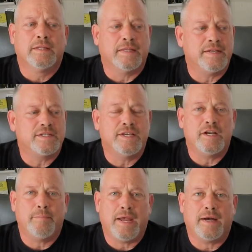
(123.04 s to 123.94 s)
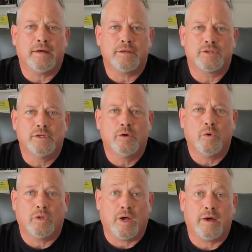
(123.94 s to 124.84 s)
They sent them out
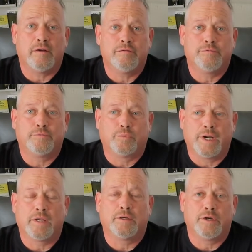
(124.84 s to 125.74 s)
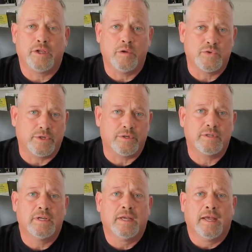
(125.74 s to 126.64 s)
to a lot of regular users